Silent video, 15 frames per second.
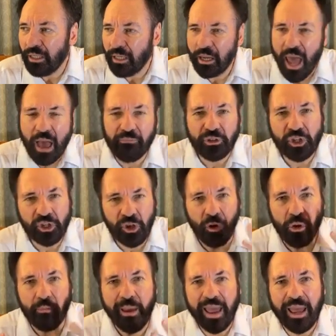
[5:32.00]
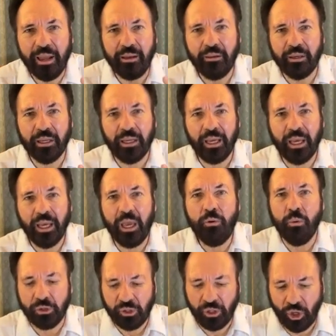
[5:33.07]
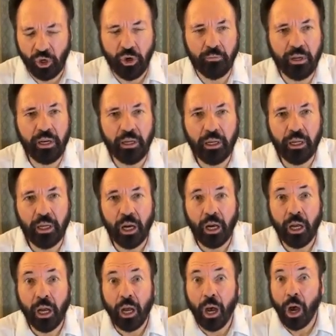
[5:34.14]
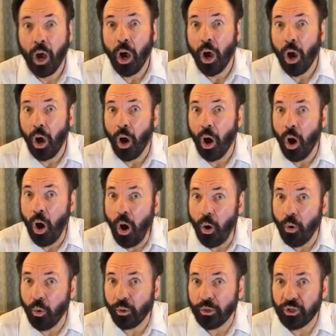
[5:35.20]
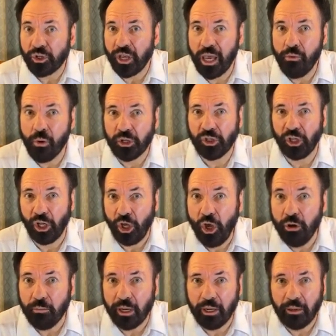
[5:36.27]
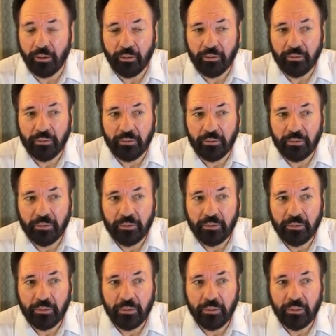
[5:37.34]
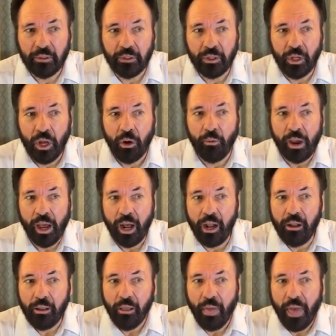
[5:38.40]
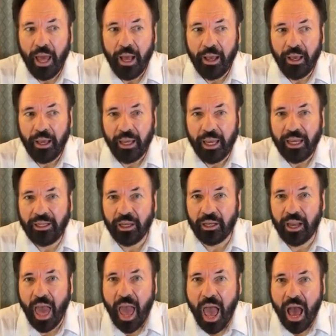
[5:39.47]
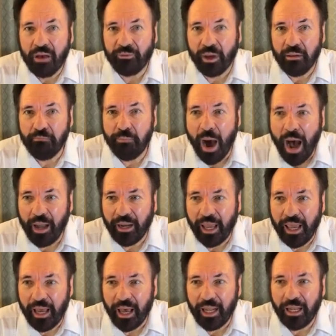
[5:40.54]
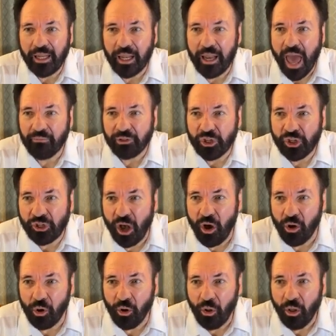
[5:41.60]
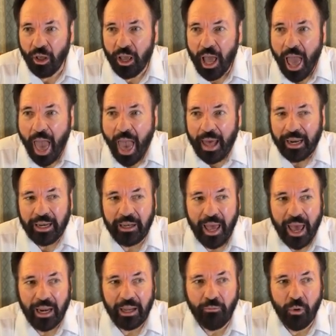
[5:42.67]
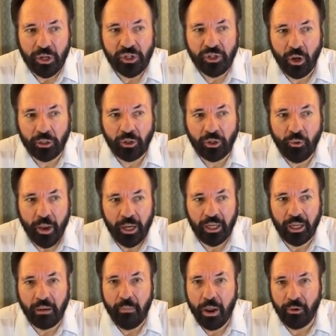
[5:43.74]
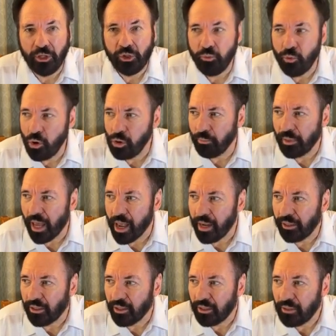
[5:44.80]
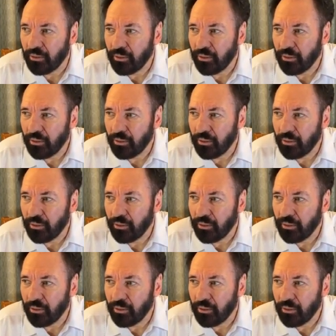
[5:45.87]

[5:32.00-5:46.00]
He didn't have a soul, man. He wasn't human. Oh, you say he wasn't human. Well, he didn't have a body, and he didn't have a soul, and he was not created in Mary's womb yet.